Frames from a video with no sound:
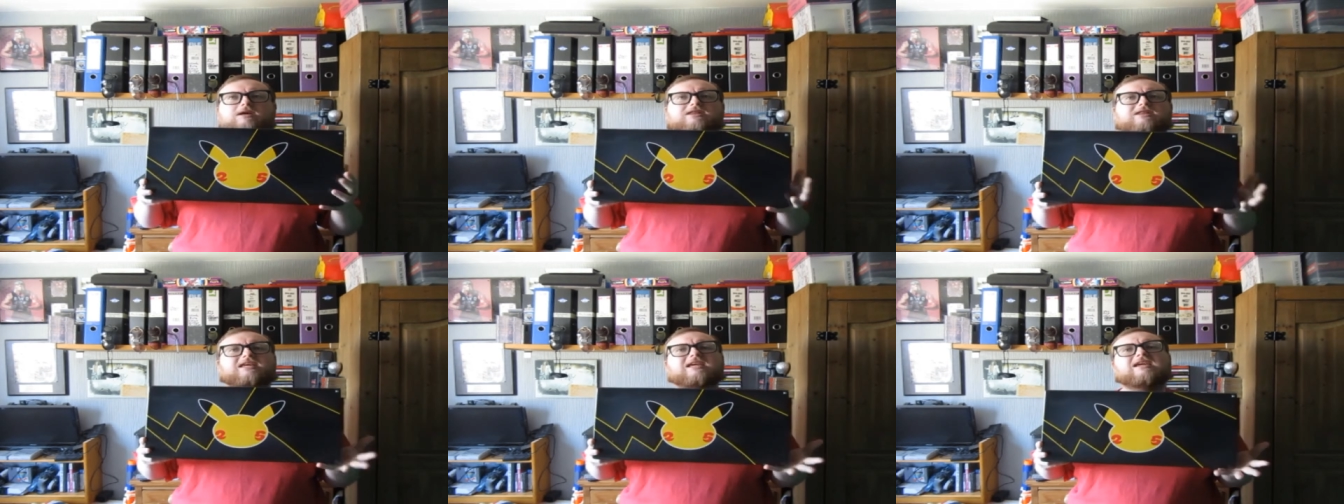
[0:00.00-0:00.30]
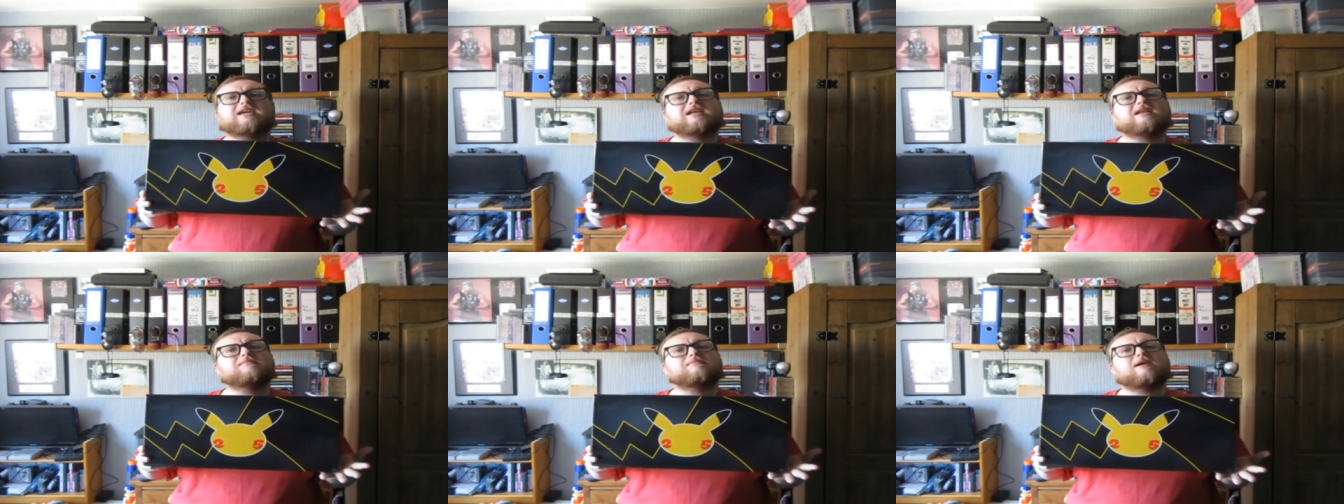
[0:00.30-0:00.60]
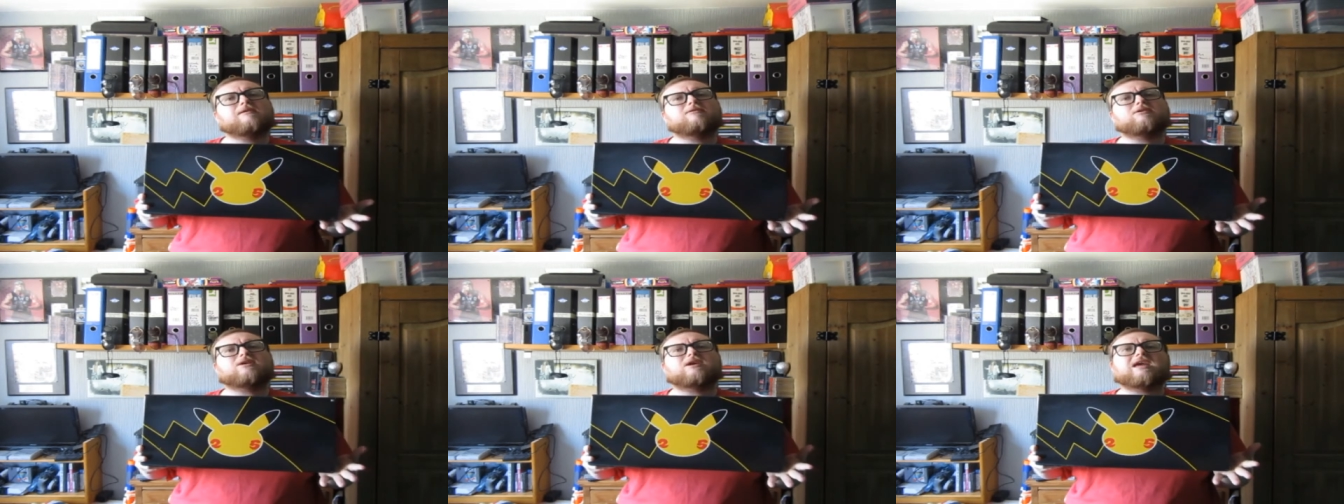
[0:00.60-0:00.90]
I think in
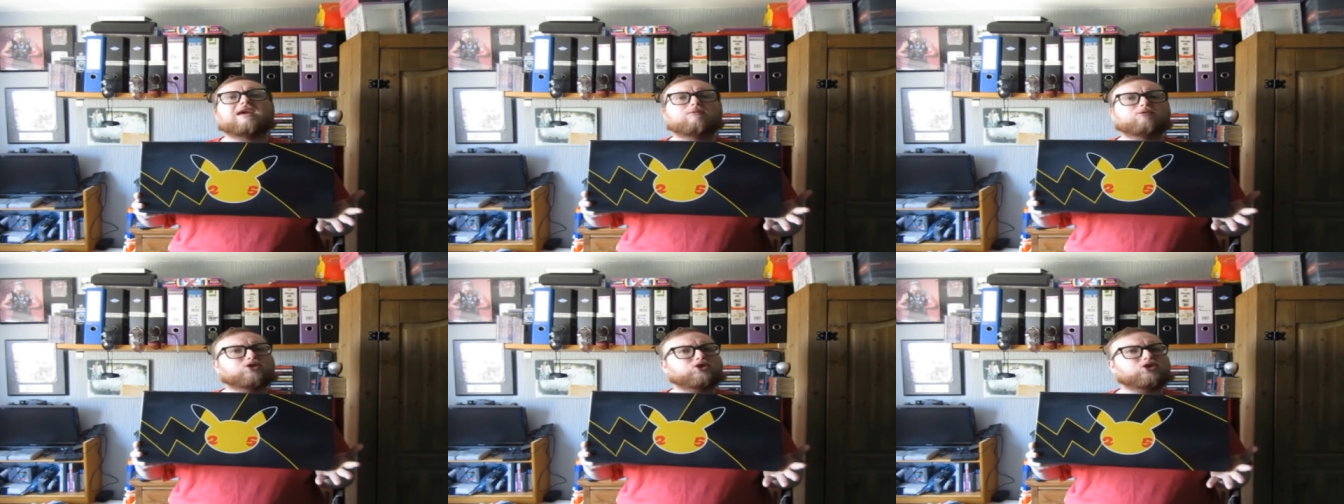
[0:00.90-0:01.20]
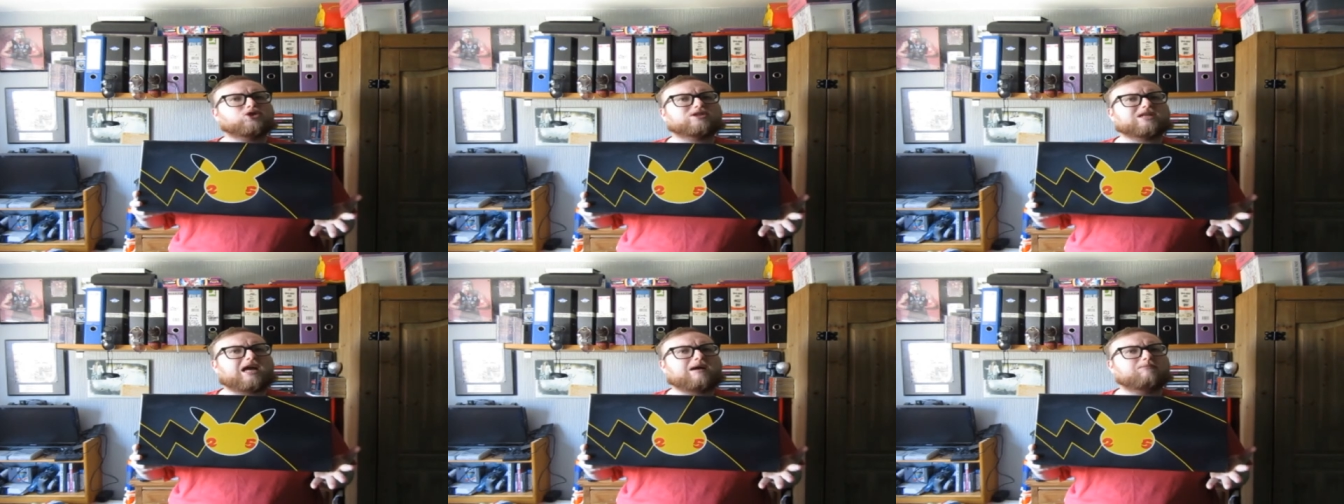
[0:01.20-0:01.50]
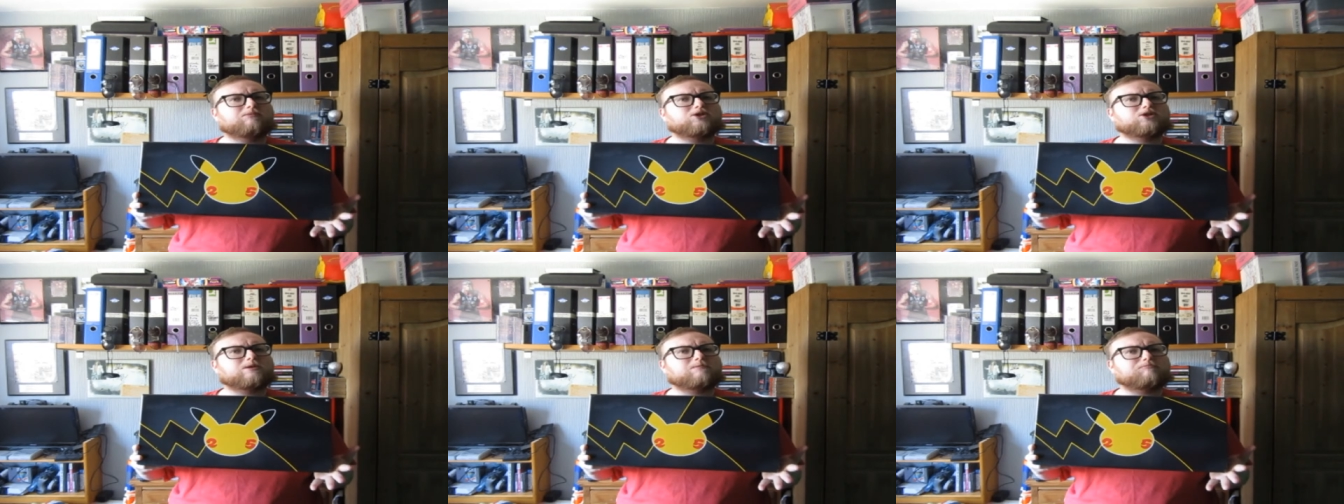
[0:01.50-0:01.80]
America it was just
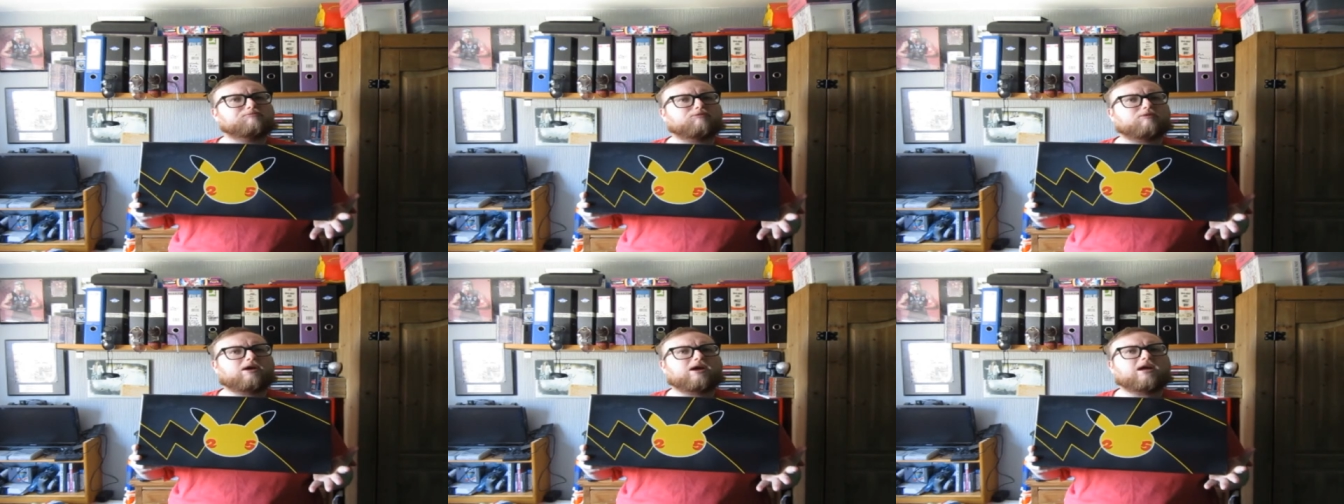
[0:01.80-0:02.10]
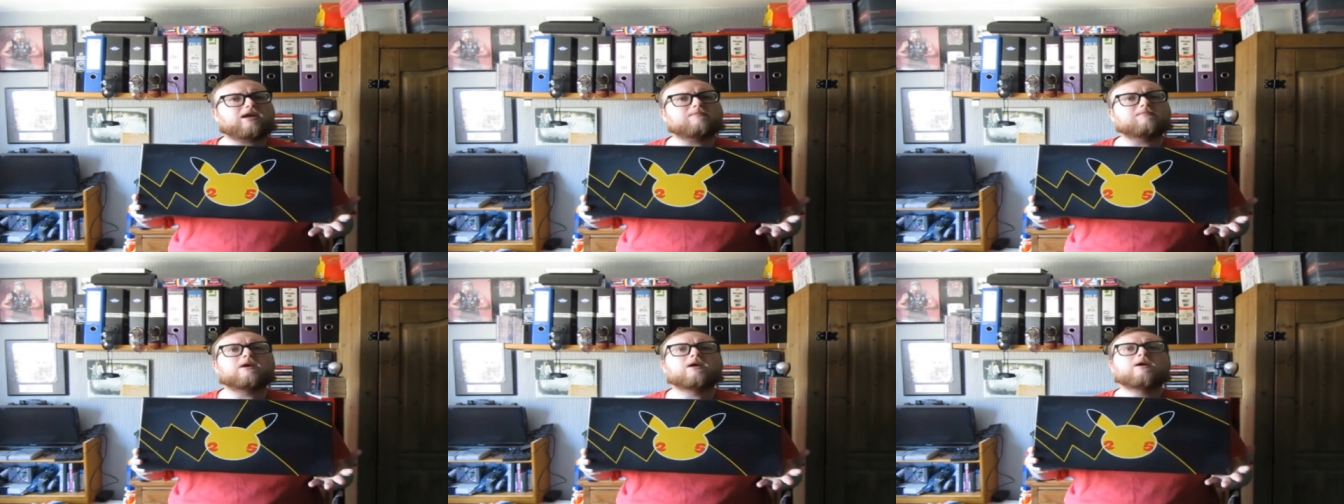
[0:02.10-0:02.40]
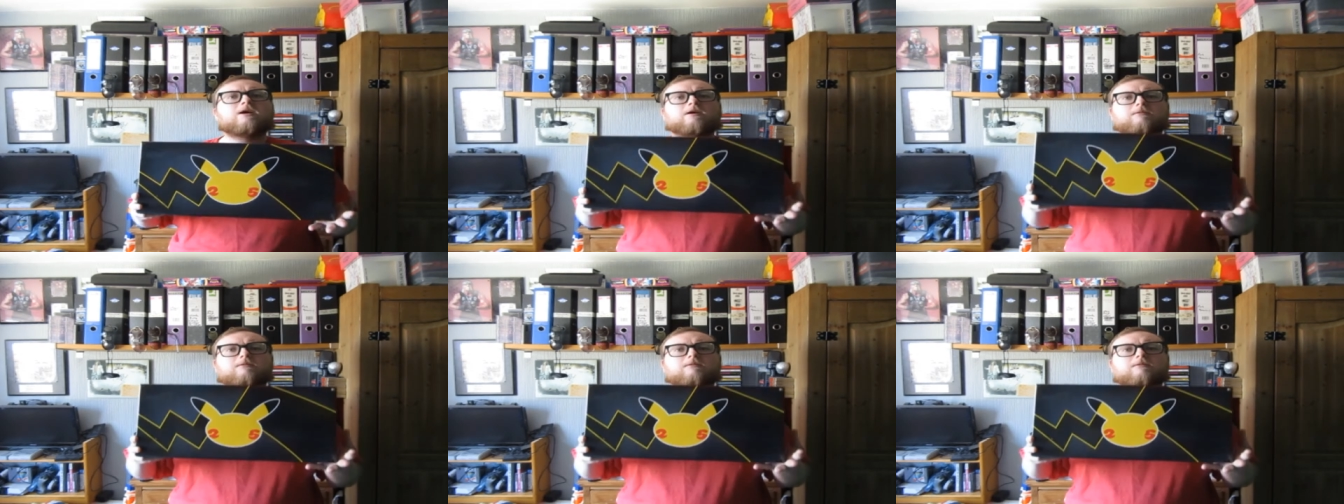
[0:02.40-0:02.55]
Amazon Prime,